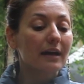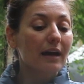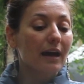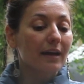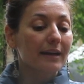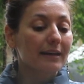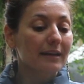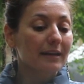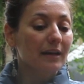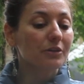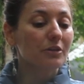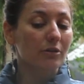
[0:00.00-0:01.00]
I
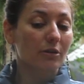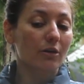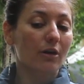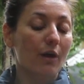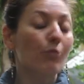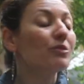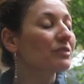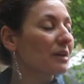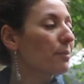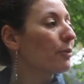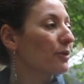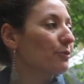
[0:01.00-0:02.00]
was
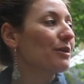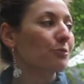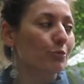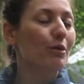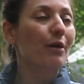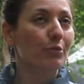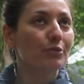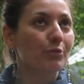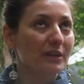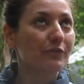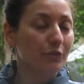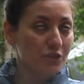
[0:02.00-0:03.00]
in a point where I was
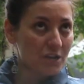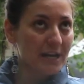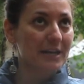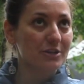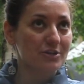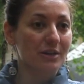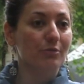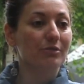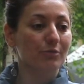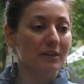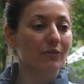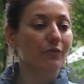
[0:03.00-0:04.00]
ready for change, and I
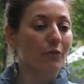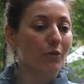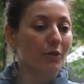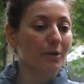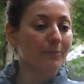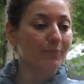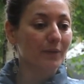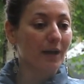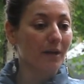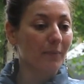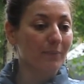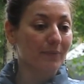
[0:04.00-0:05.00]
was ready for
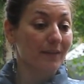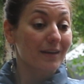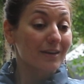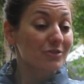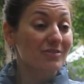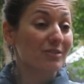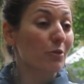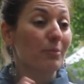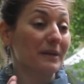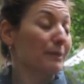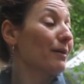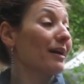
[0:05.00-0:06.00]
just
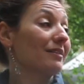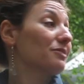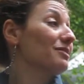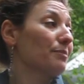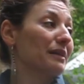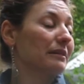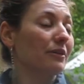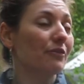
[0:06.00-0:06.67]
opening my eyes to something